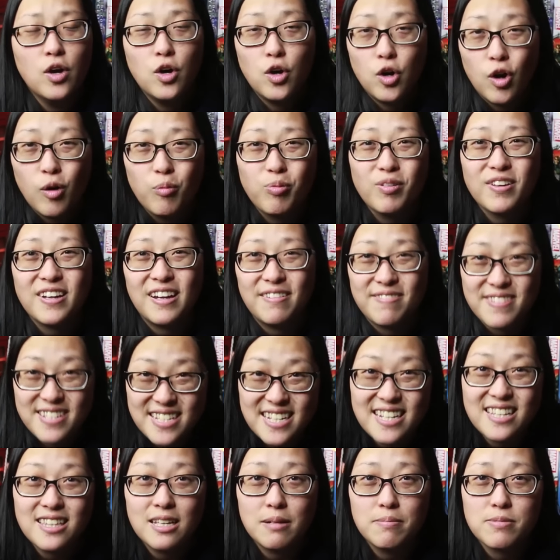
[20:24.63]
Hopefully I've
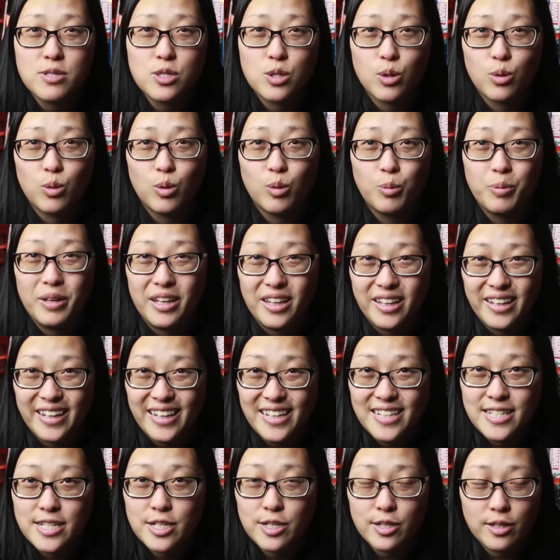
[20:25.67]
seen them, so it will be
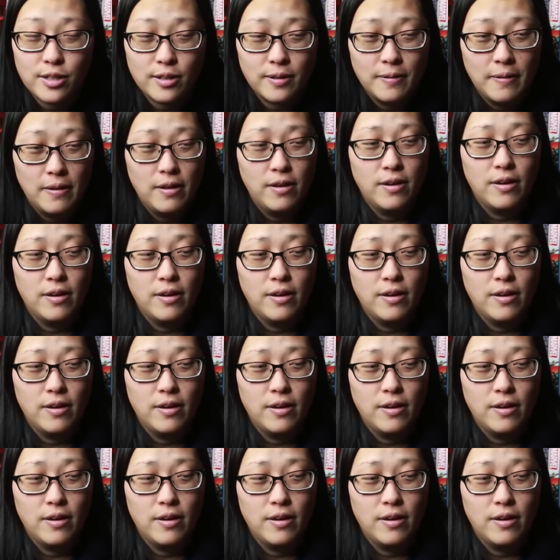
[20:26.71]
easier.